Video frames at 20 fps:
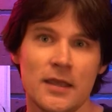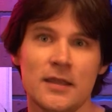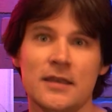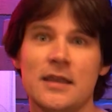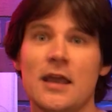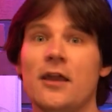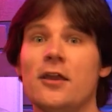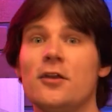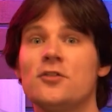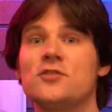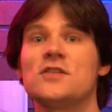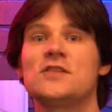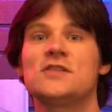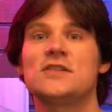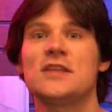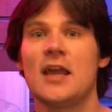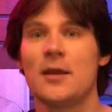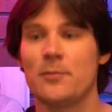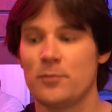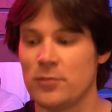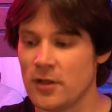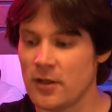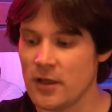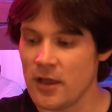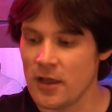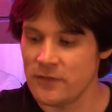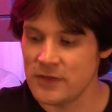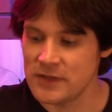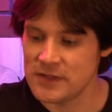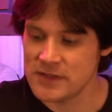Now, here's a sample
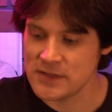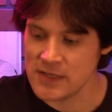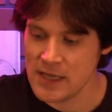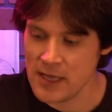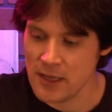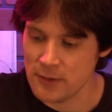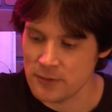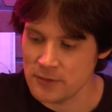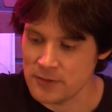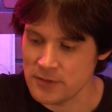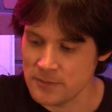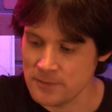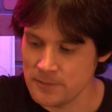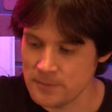of its sound.